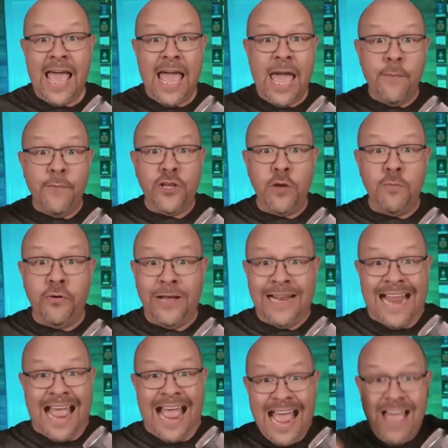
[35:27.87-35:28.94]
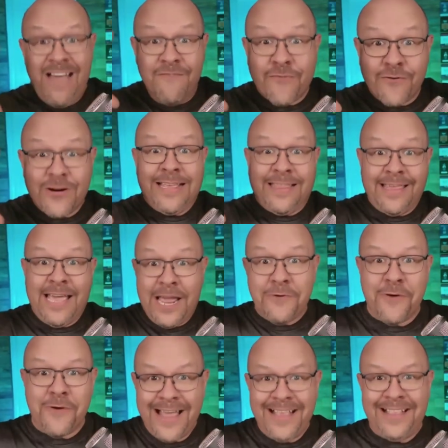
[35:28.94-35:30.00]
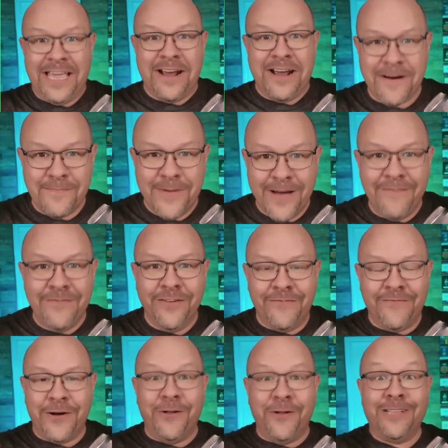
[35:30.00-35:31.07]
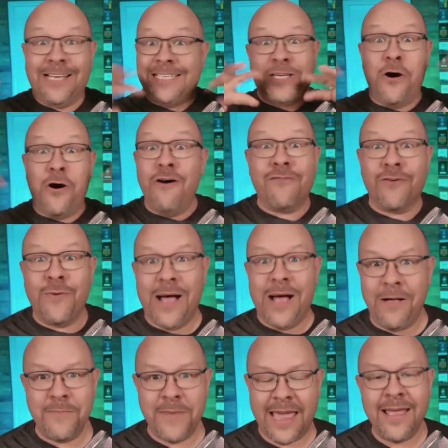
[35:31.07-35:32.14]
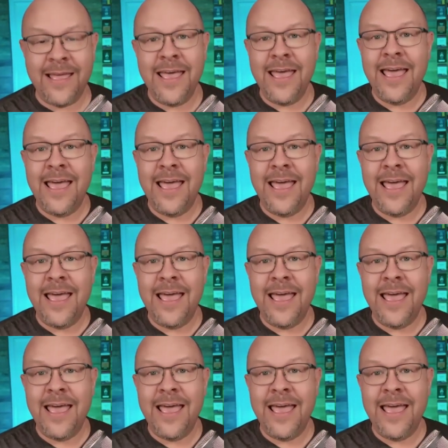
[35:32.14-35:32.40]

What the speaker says: And when you put everything right there above the fold, it's overwhelming